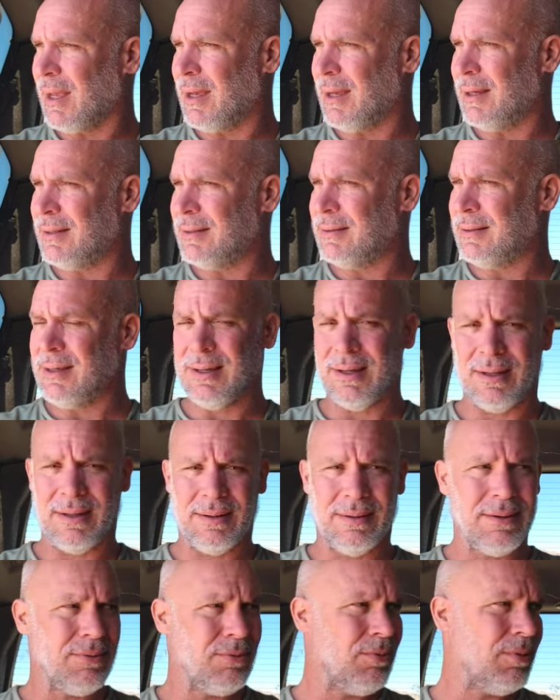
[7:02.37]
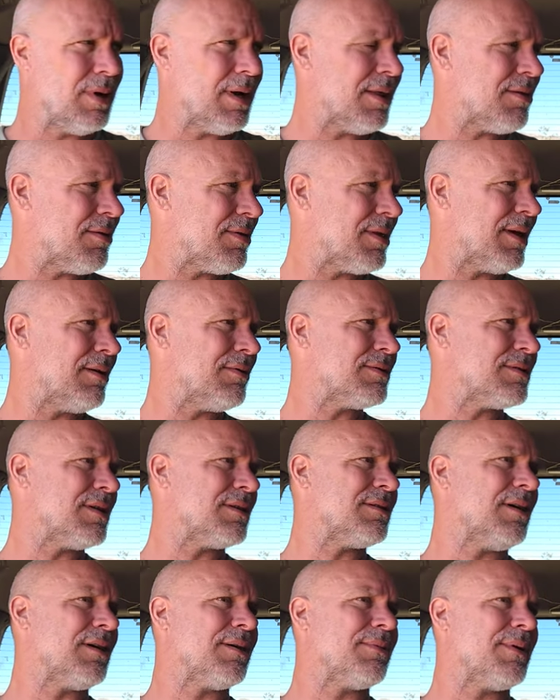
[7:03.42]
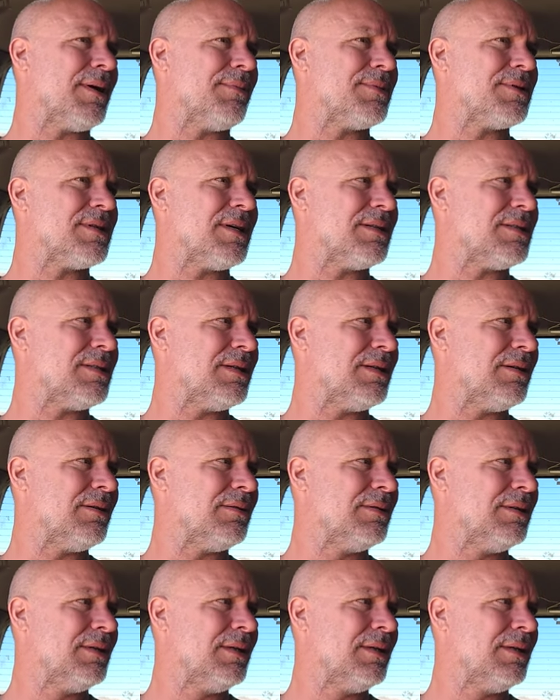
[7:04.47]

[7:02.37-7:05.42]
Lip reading: And yeah, what other thing I was going to talk about besides ego?